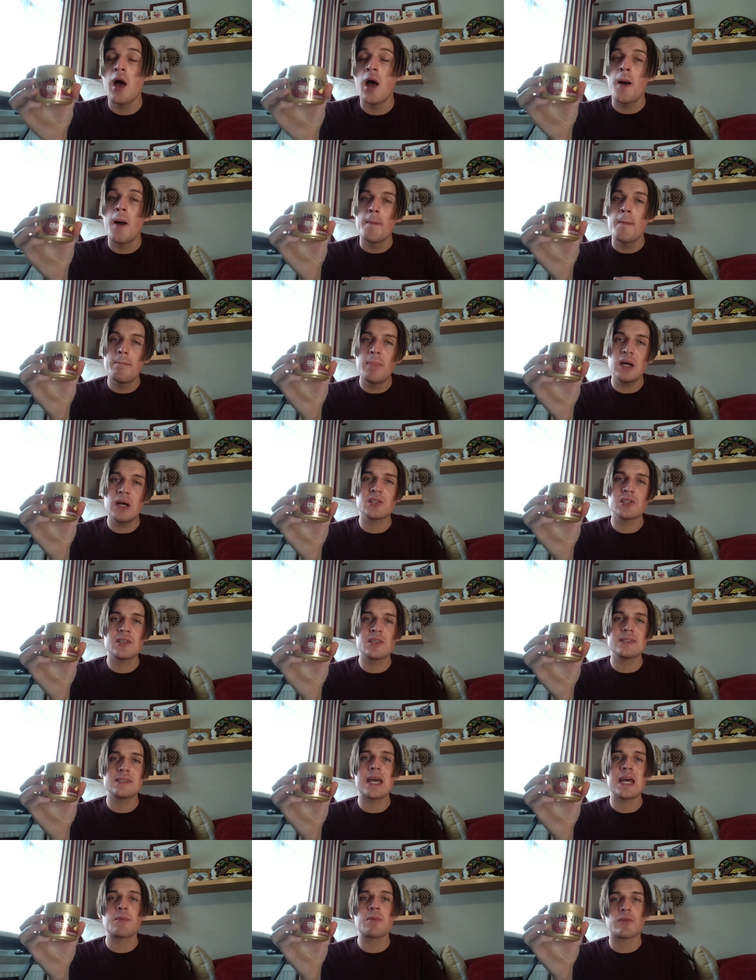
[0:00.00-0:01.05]
Much the
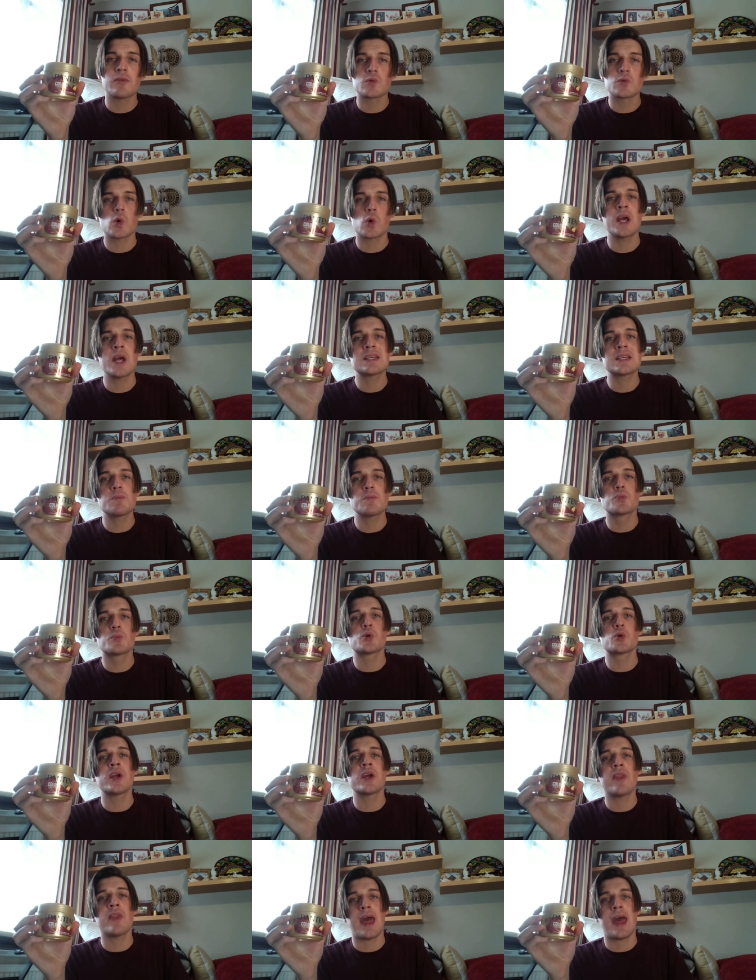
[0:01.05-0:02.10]
same of trying to
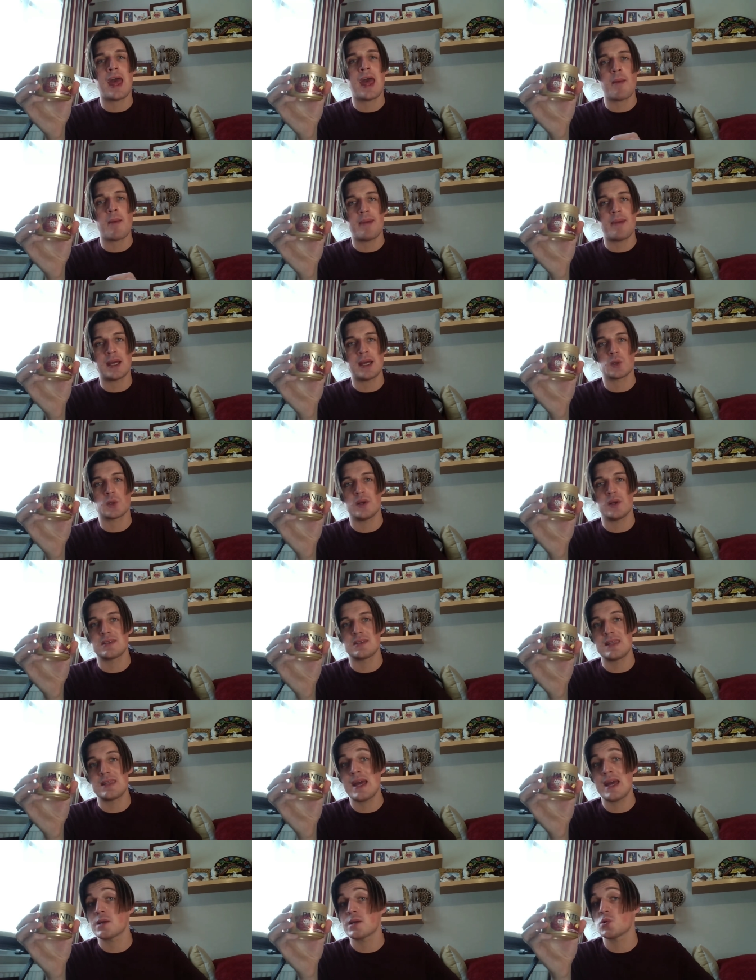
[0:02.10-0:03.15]
bring the hair back to its
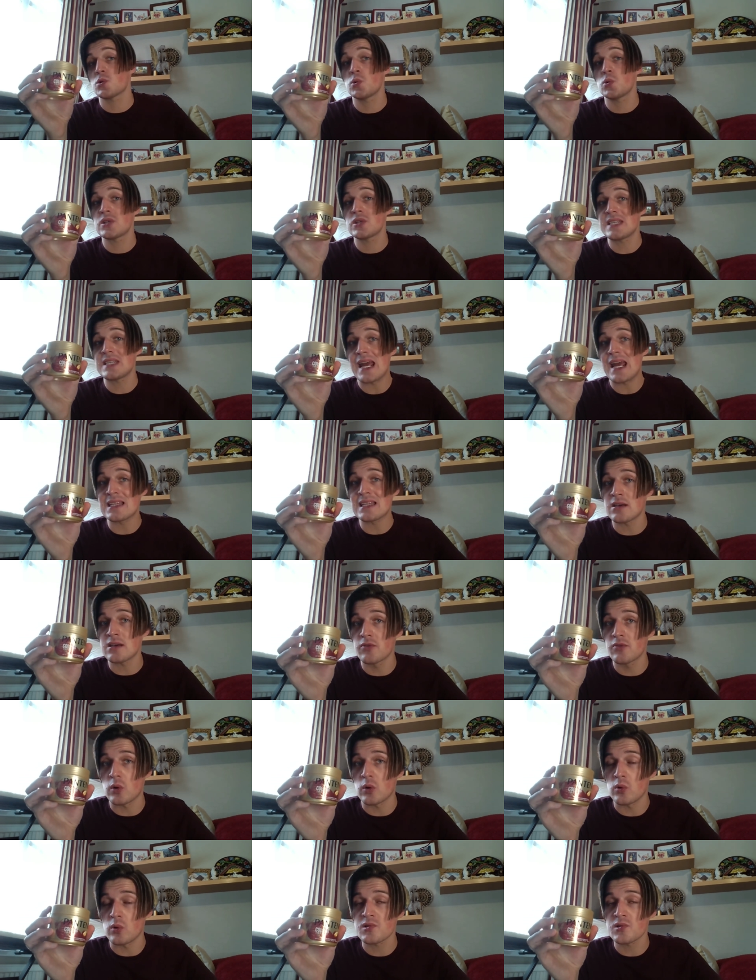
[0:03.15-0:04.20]
natural state, of
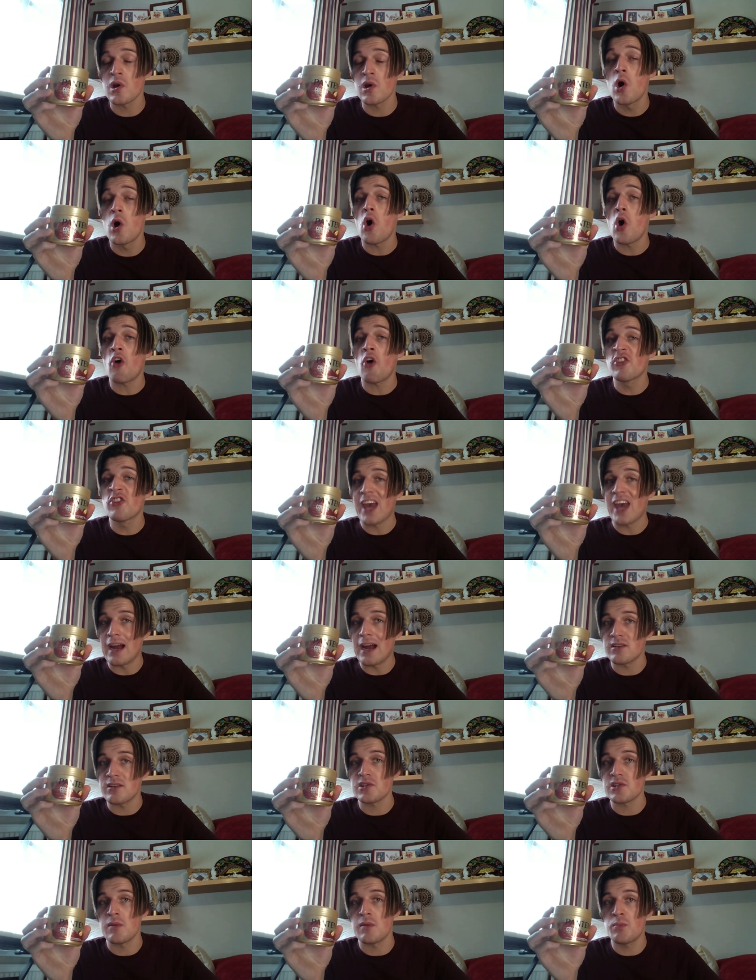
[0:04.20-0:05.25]
course, of
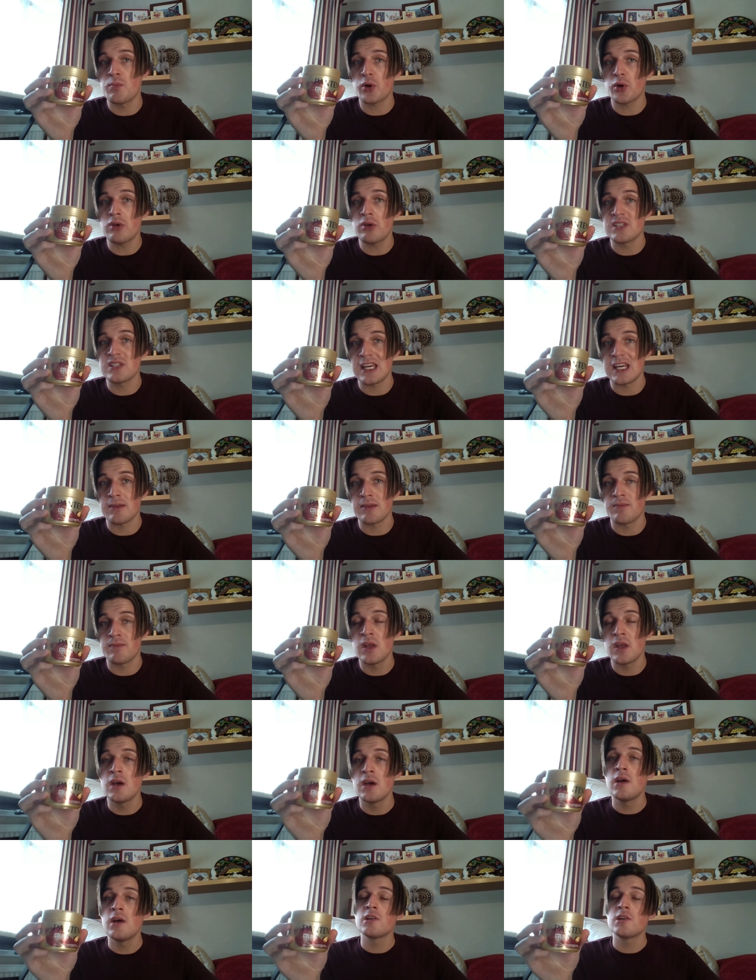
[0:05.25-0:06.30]
keratin protein.
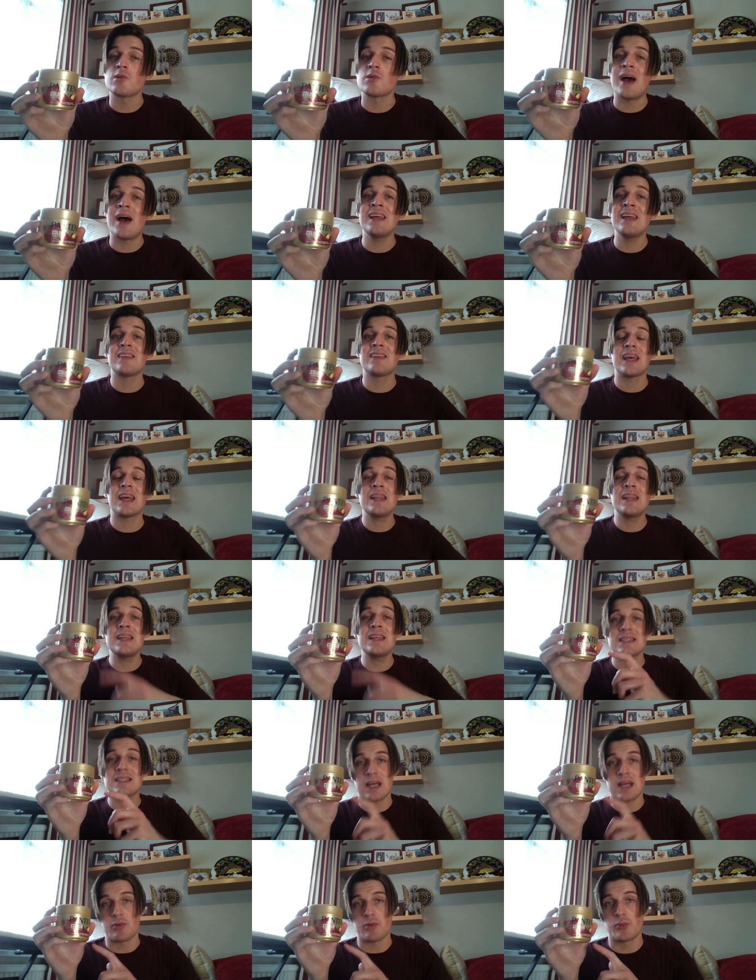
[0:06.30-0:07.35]
So anything in these
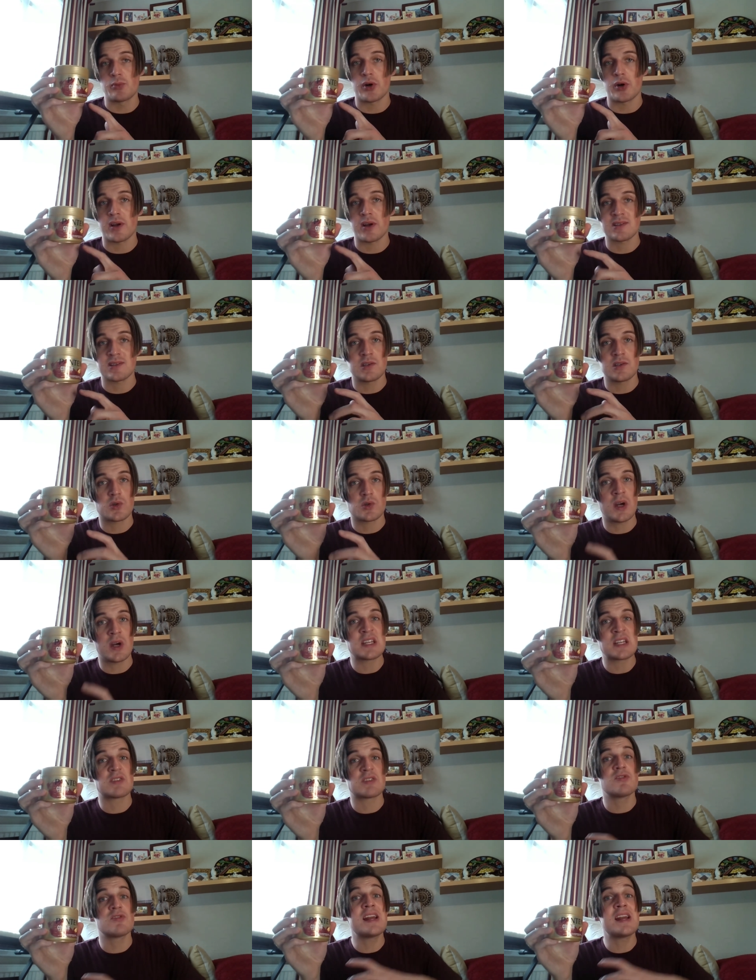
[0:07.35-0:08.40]
type of products is trying
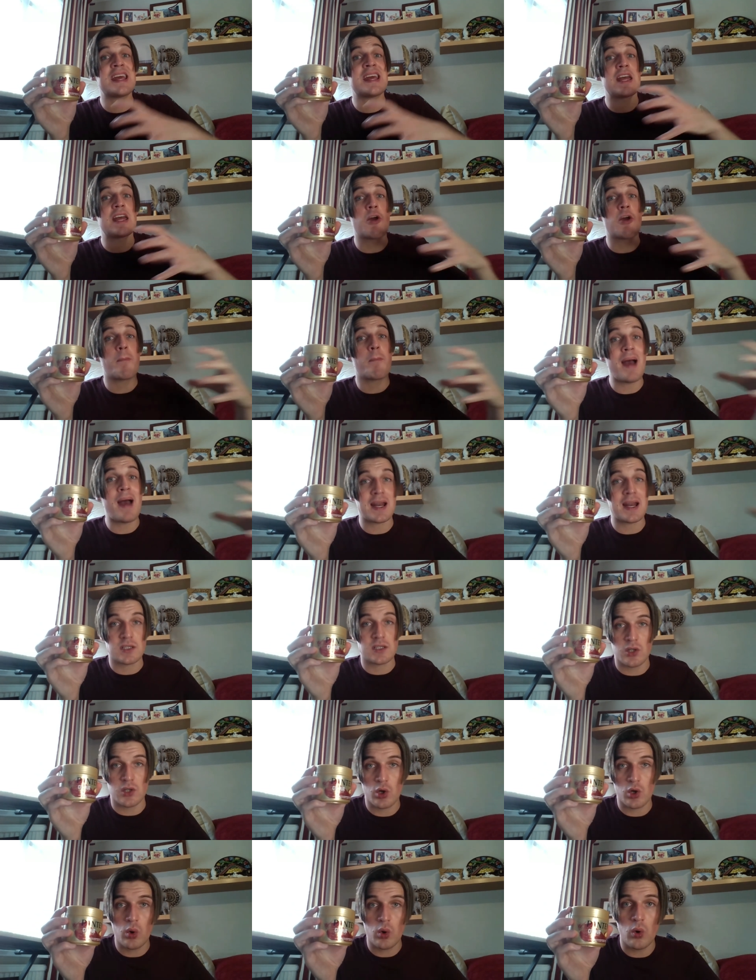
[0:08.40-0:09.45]
to really get you back to the
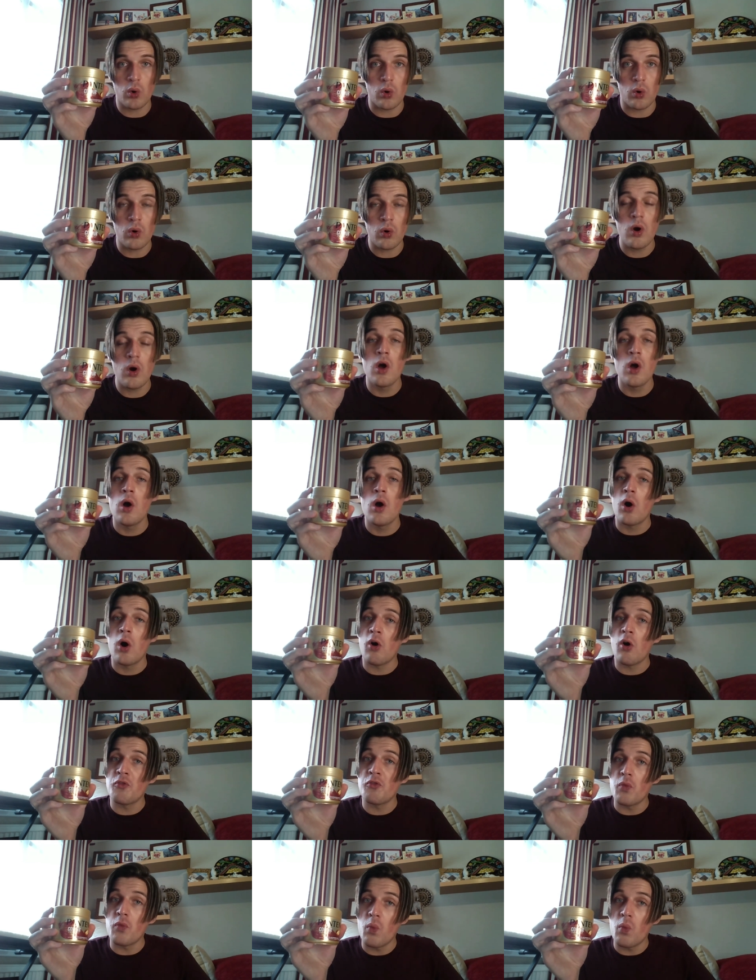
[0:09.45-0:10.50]
core
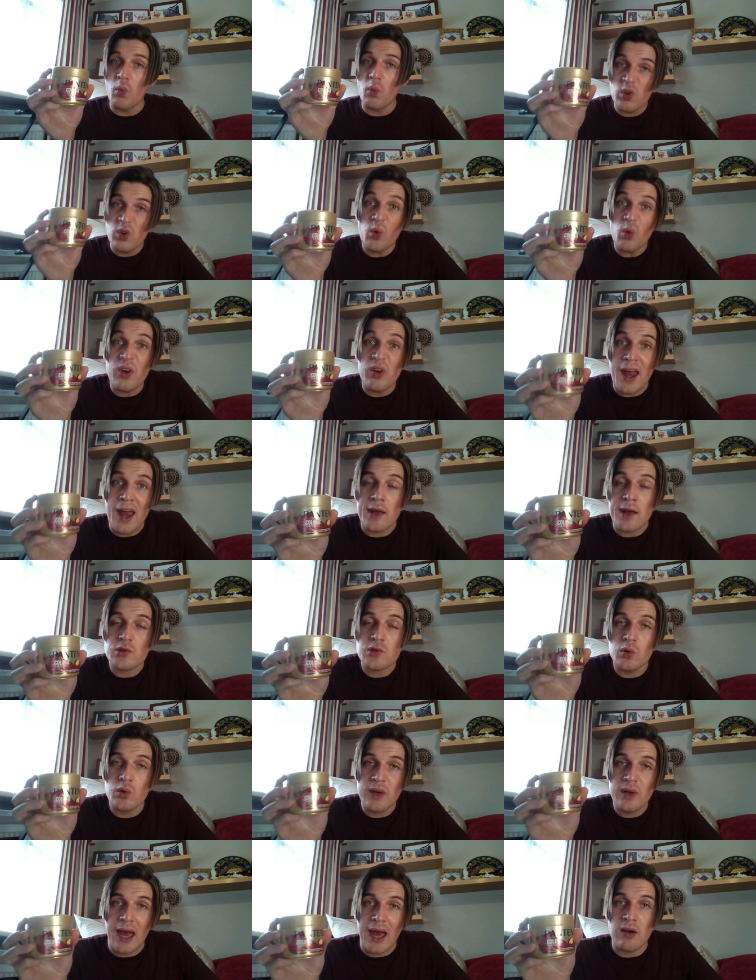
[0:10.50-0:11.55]
of your
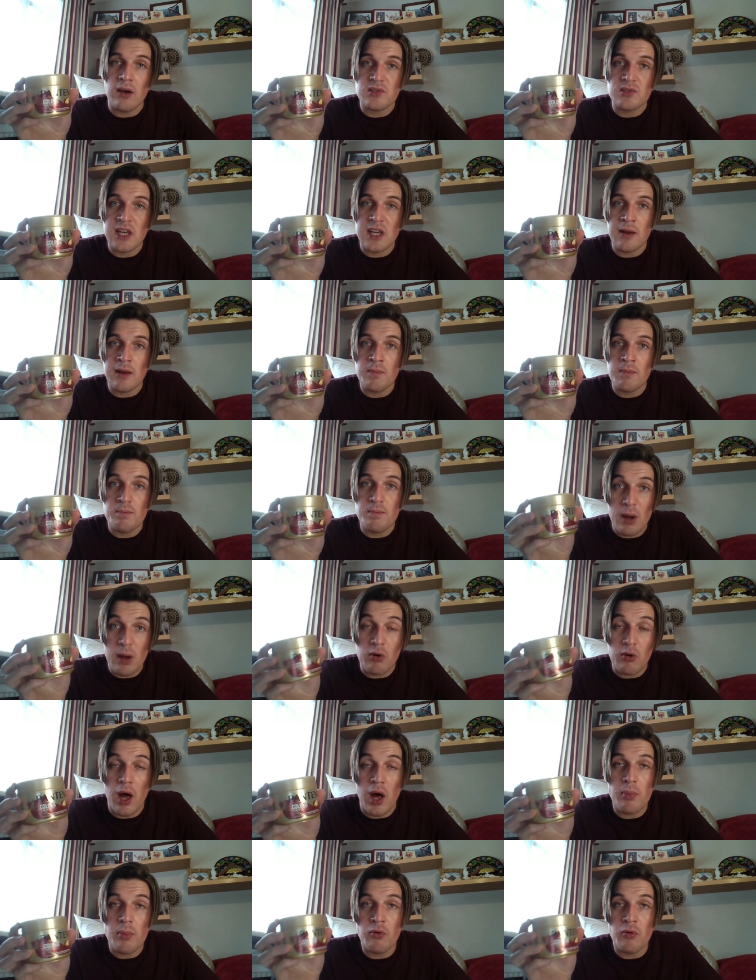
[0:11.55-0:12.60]
natural keratin
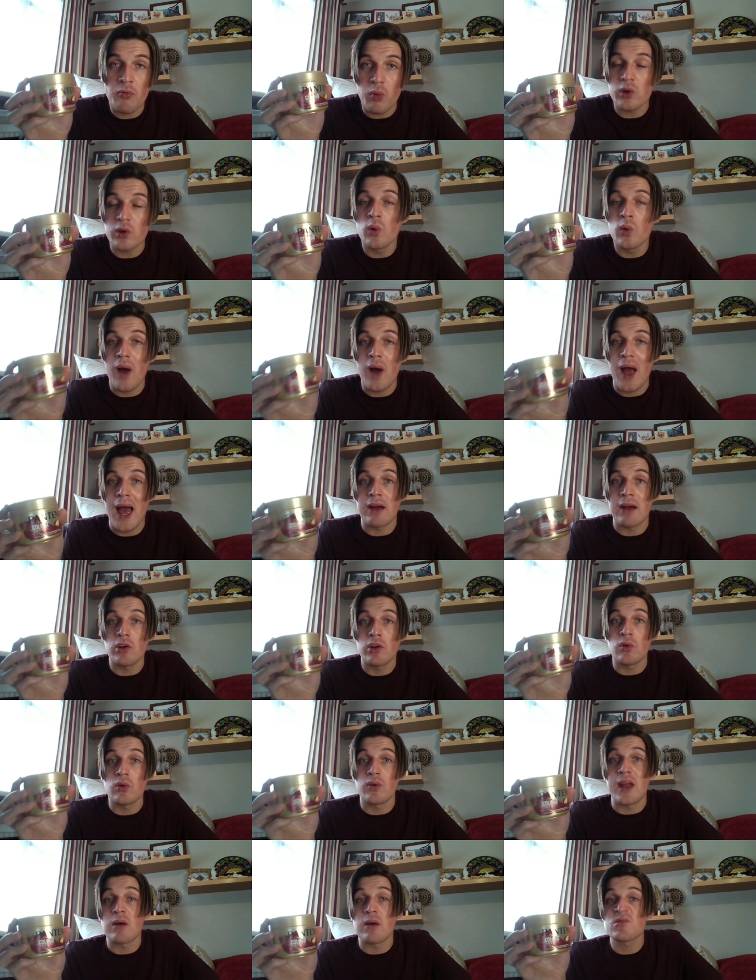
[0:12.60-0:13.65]
buildup of what your hair and
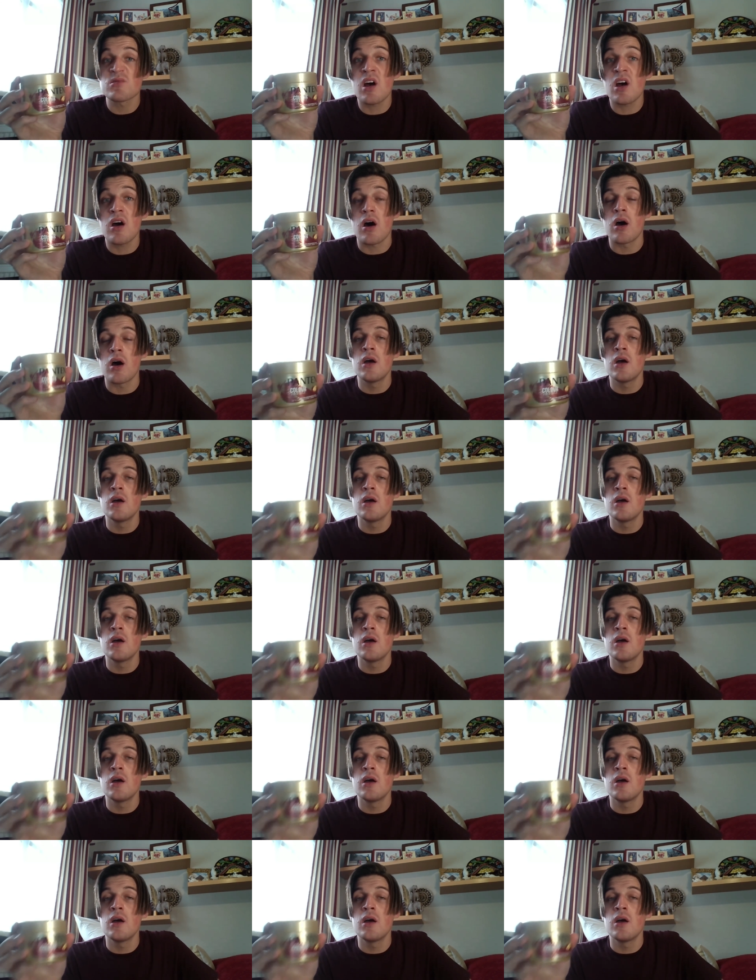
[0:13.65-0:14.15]
your nails are.